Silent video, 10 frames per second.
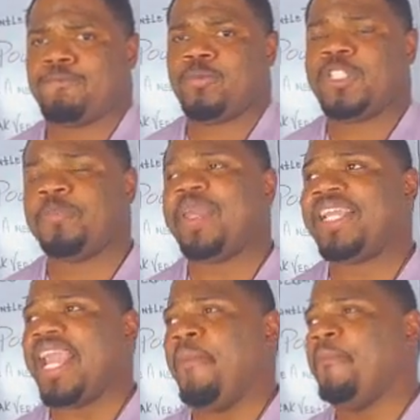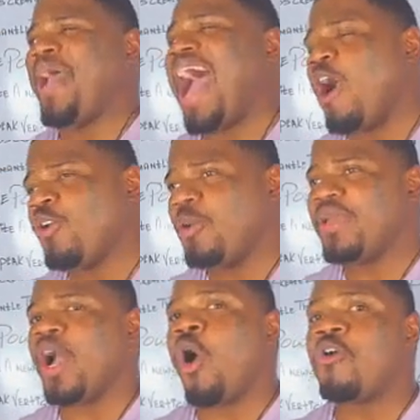Speak
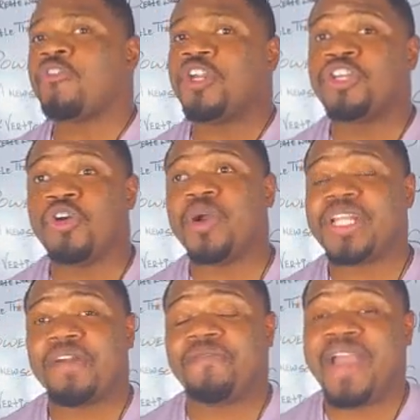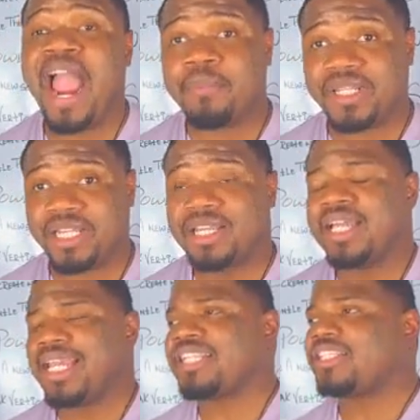empowerment over you and your family.
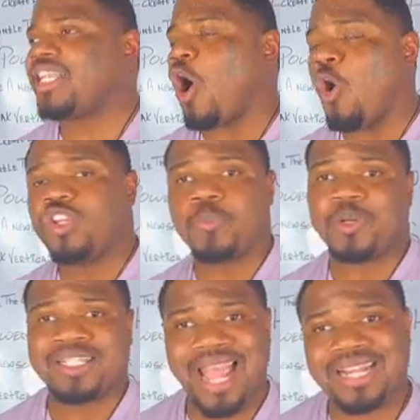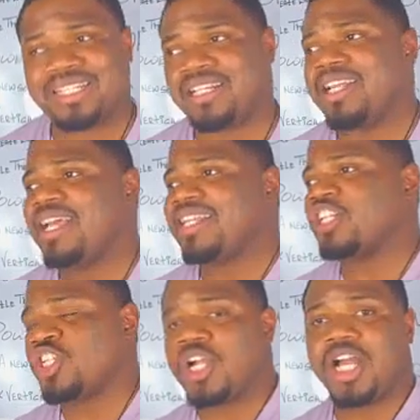That's the only protection
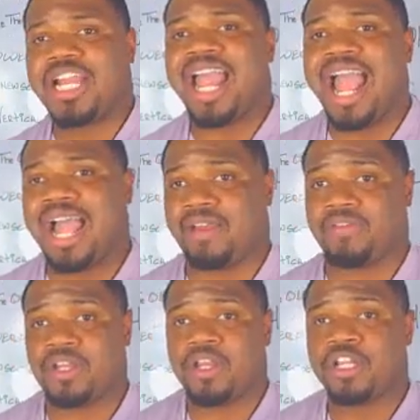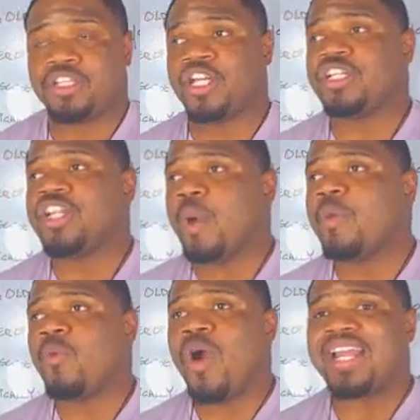that you're going to have. Your
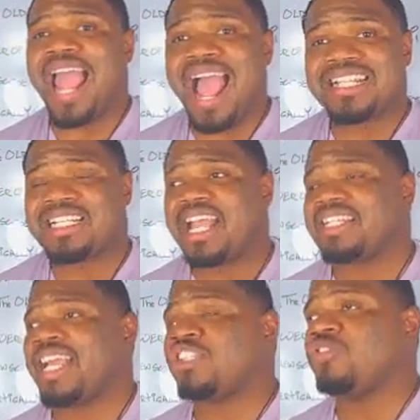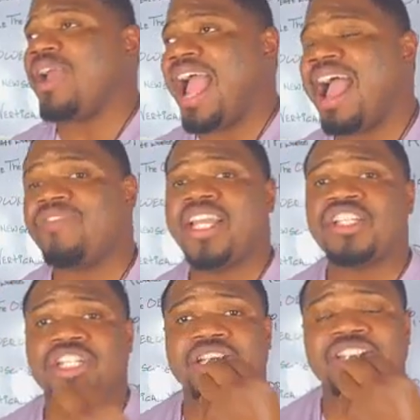number one asset that you have
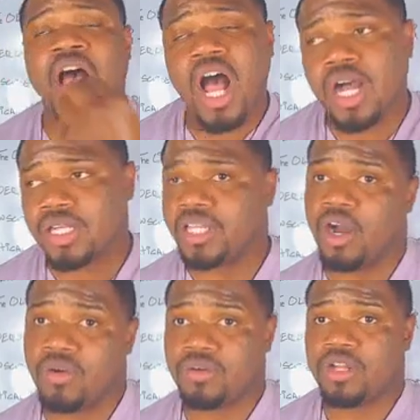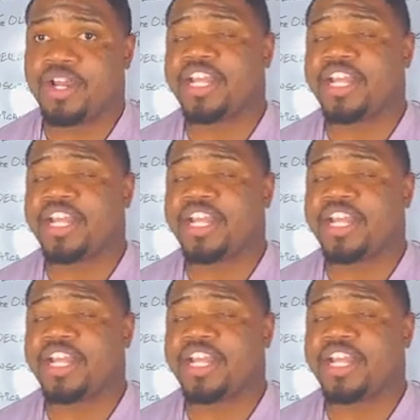is your tongue, yo.